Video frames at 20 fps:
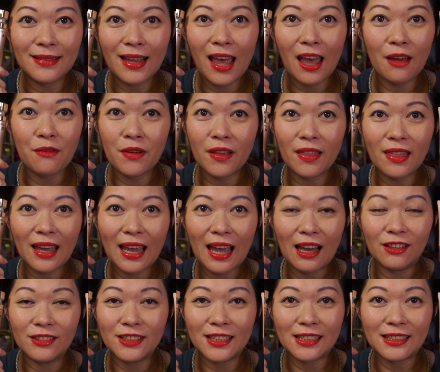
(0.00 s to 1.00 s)
Everything
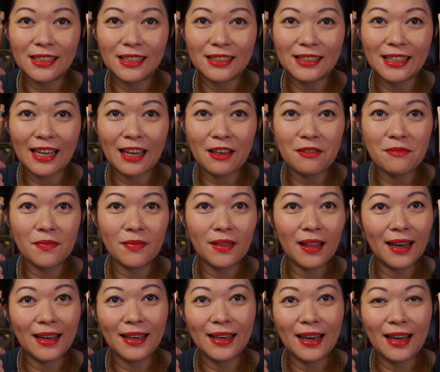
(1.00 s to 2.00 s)
else is the same.
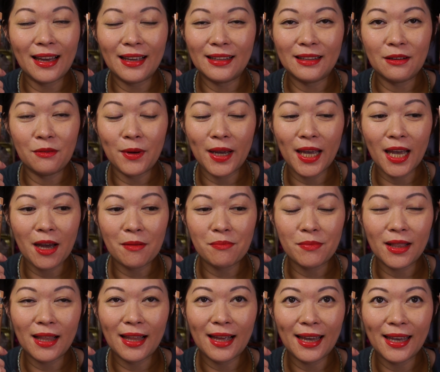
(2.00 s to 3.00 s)
The way I
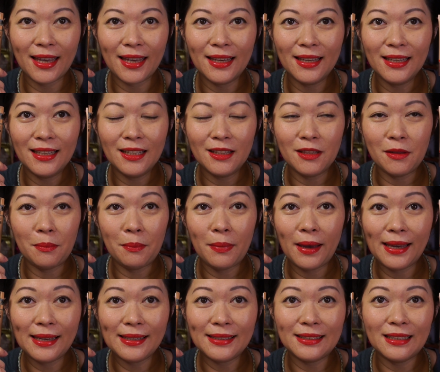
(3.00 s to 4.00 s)
apply the
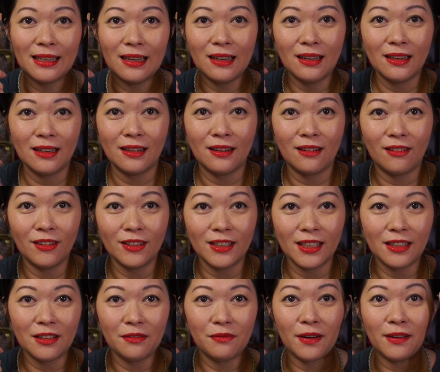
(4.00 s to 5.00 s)
base,
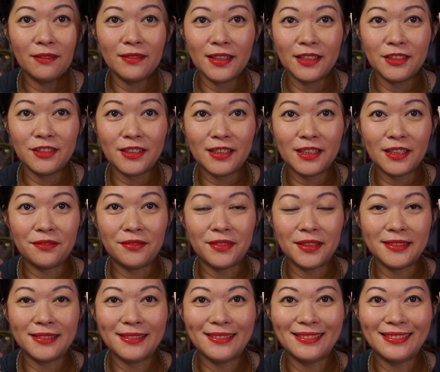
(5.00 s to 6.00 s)
only the foundation
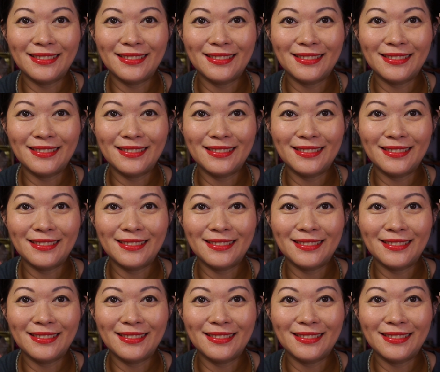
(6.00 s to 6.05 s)
different.